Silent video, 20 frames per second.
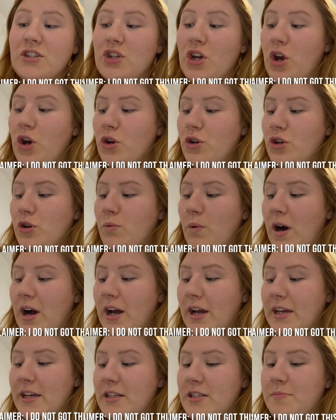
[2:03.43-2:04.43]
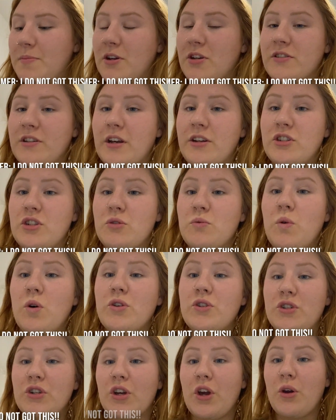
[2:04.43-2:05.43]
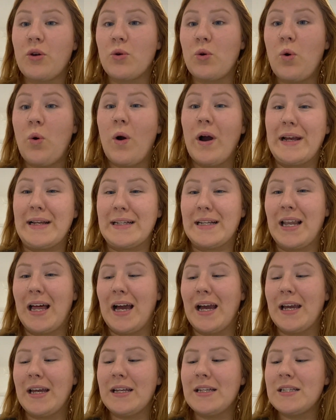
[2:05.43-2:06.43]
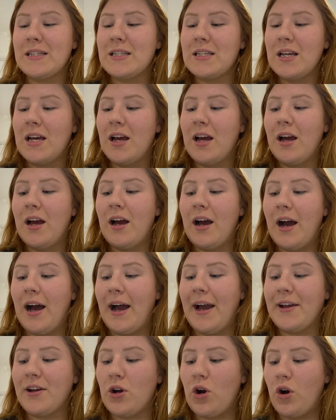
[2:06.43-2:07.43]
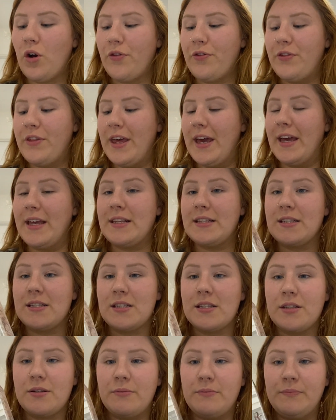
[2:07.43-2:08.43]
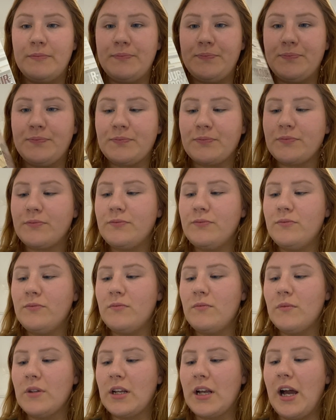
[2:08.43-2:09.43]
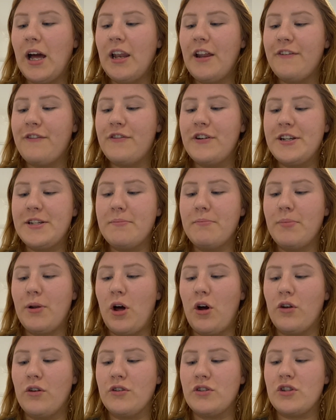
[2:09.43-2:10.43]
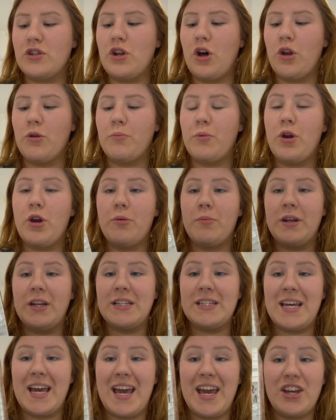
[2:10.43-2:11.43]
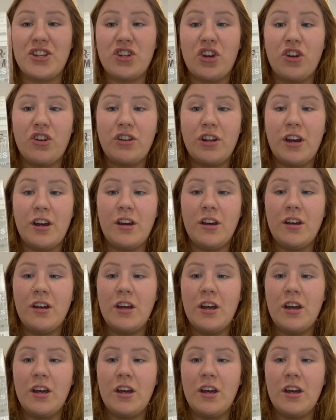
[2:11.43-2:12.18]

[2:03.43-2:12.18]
toner wise, because I do want to go quite light, I got this Colour Freedom Blonde's non-permanent hair toner